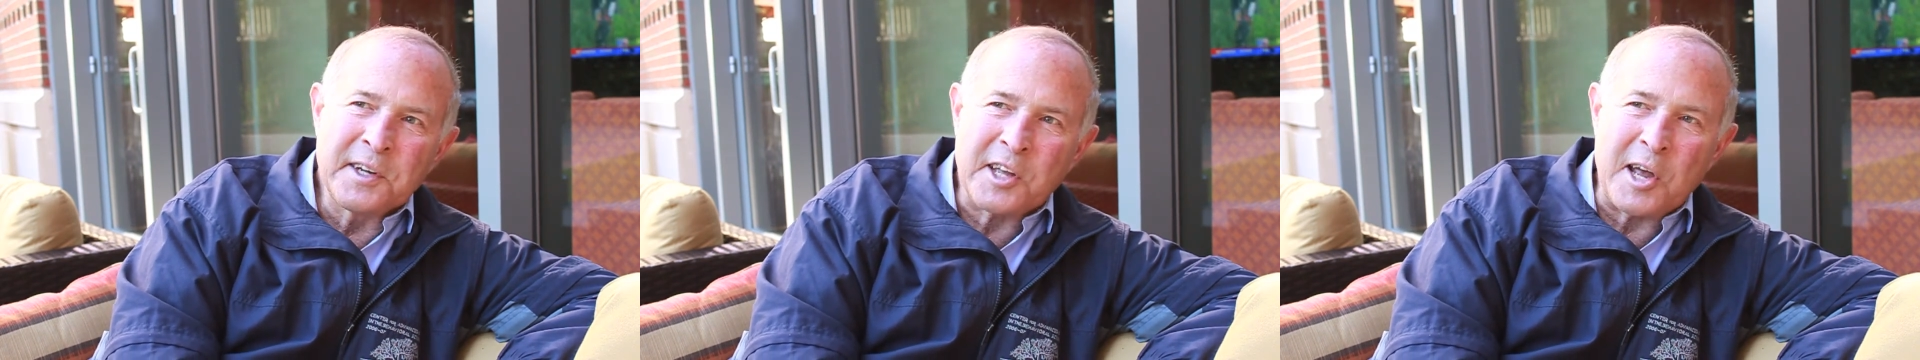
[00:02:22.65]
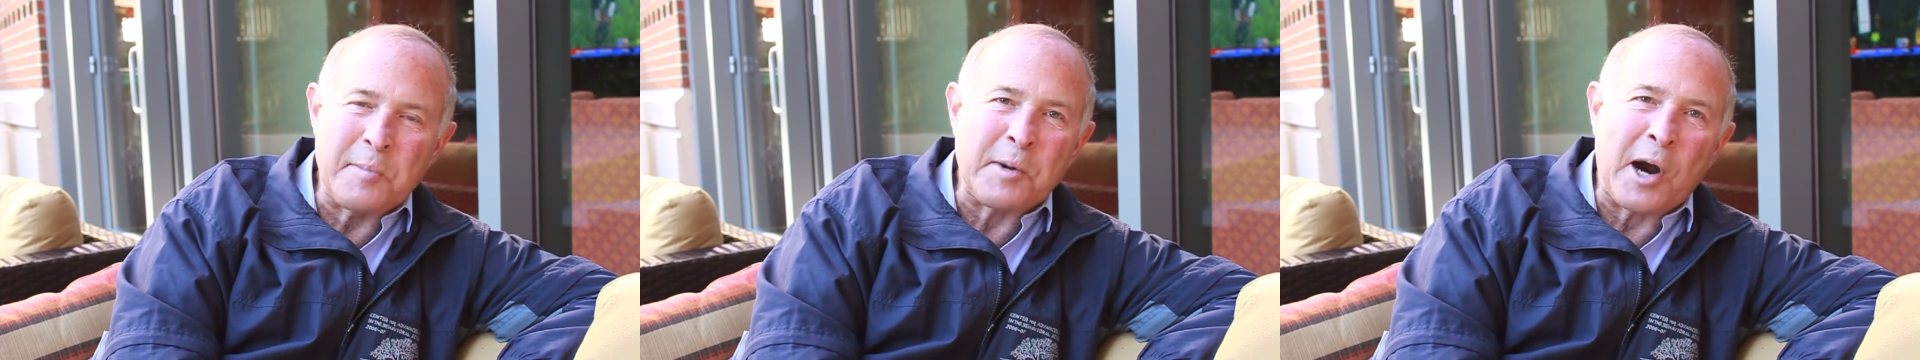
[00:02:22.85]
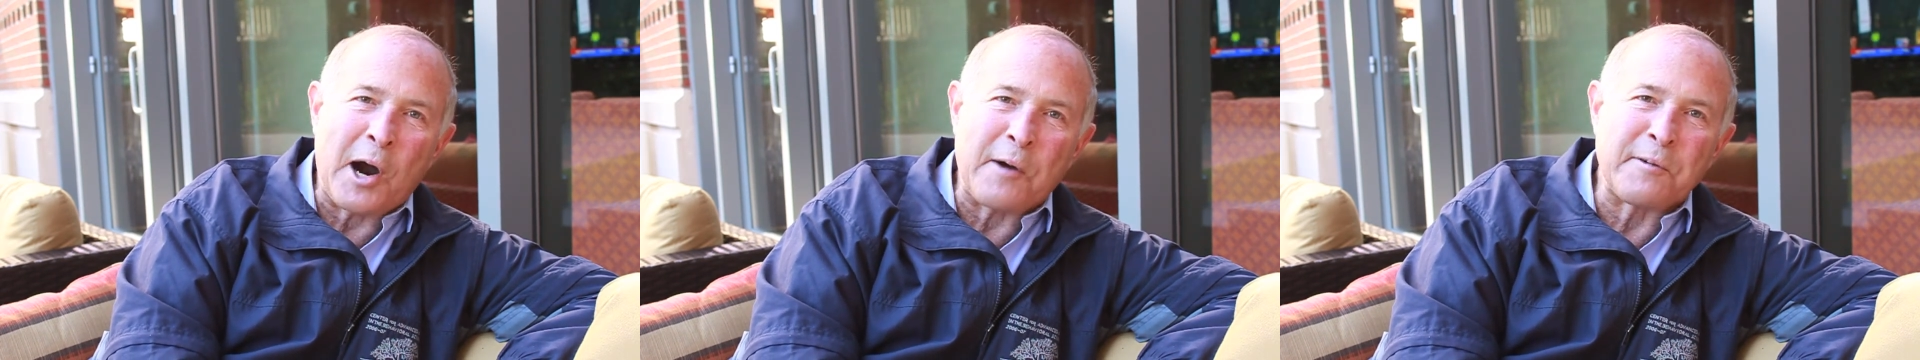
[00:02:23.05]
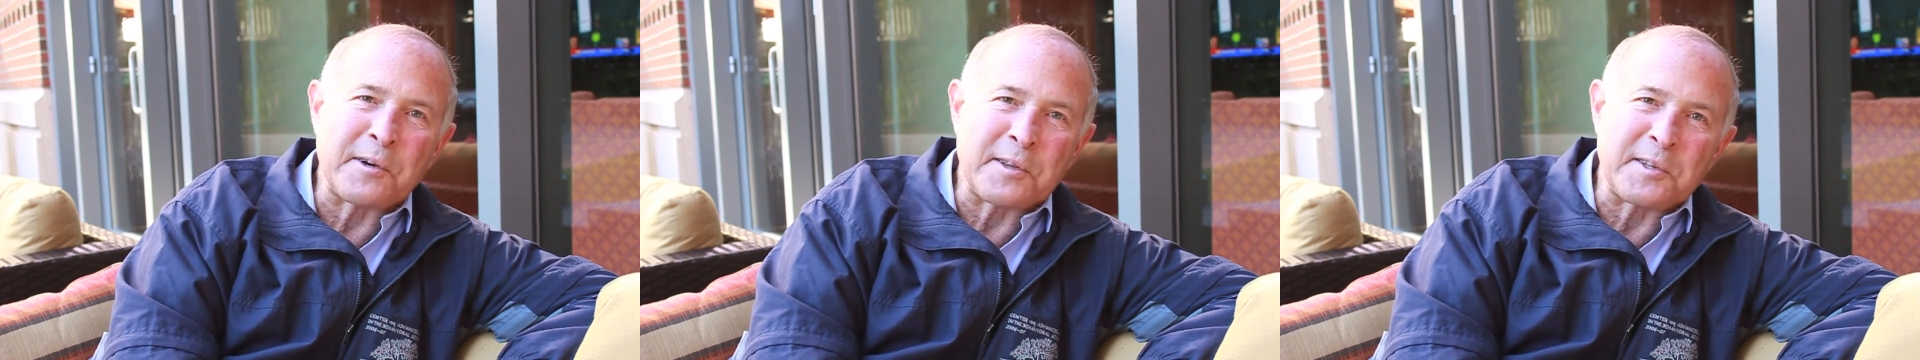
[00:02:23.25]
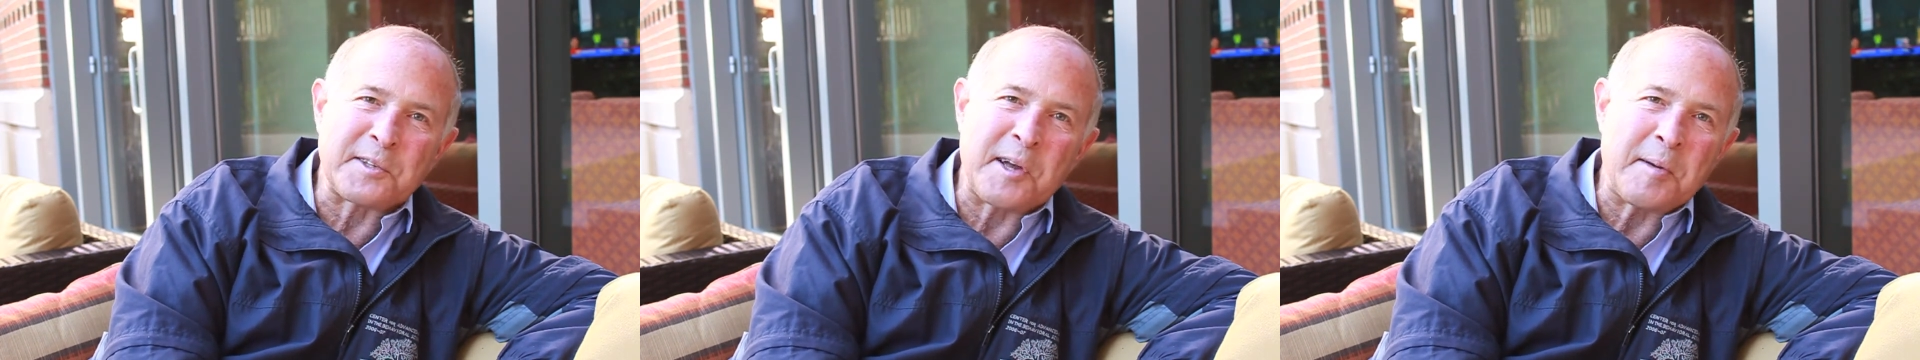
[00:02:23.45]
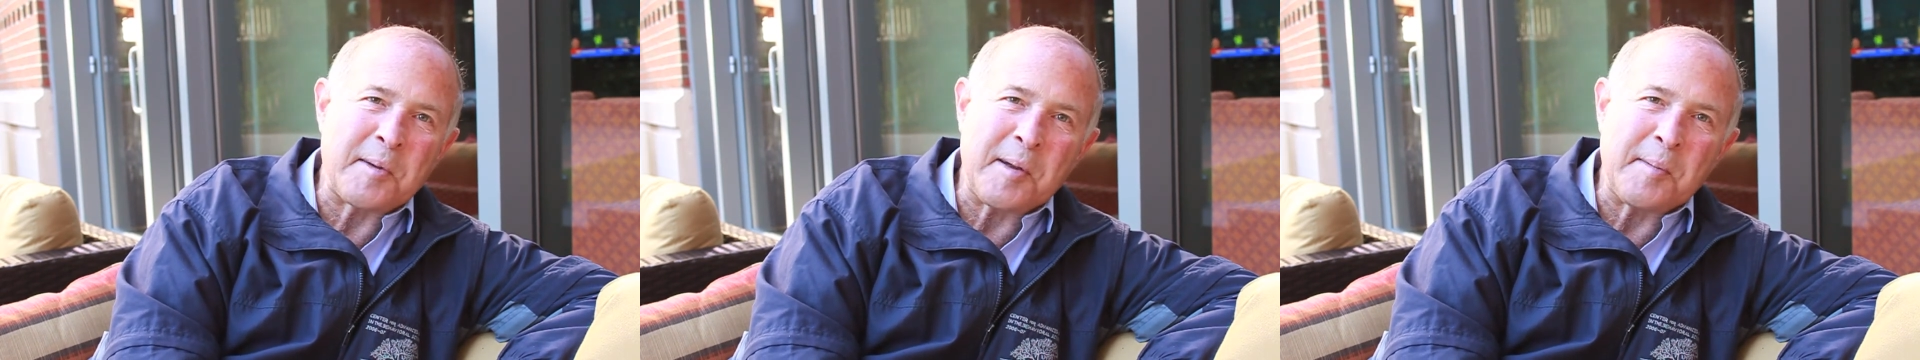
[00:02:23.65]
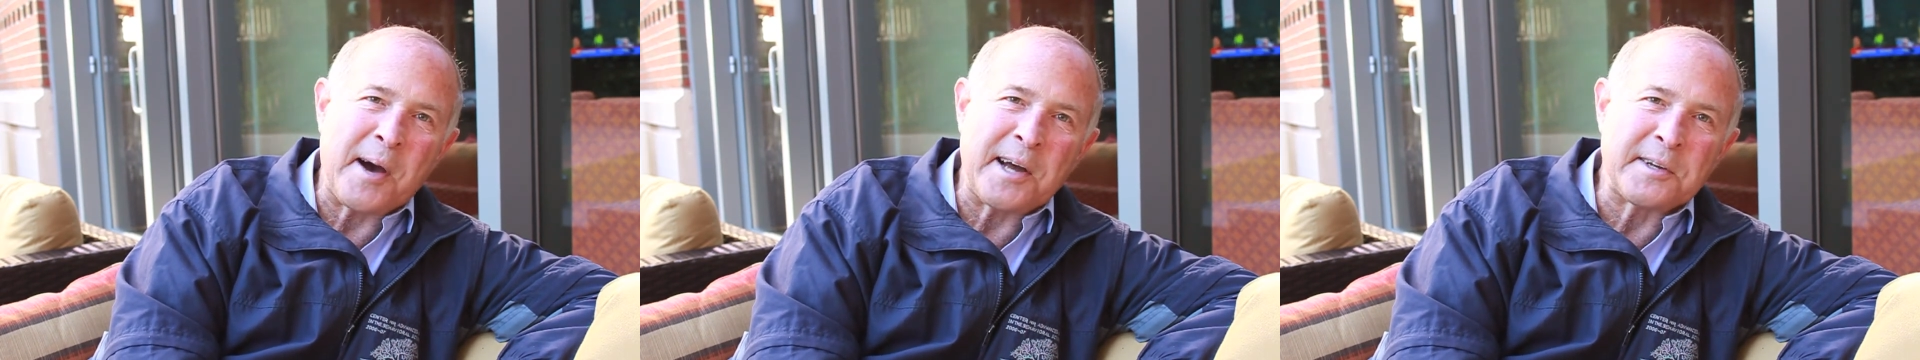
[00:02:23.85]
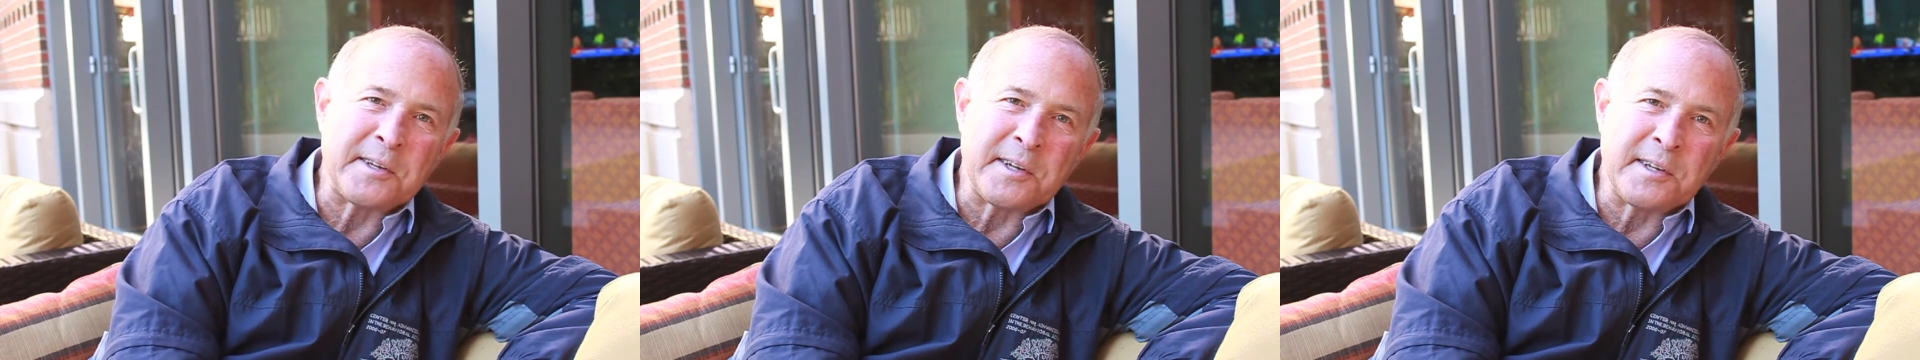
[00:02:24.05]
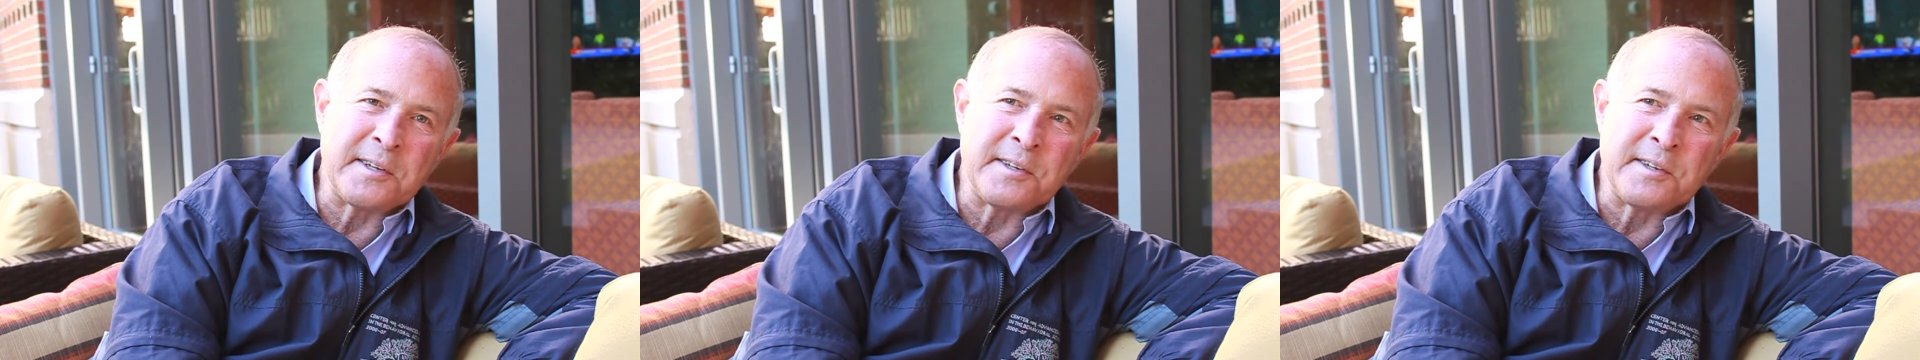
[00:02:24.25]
came to Harvard at the same time I did.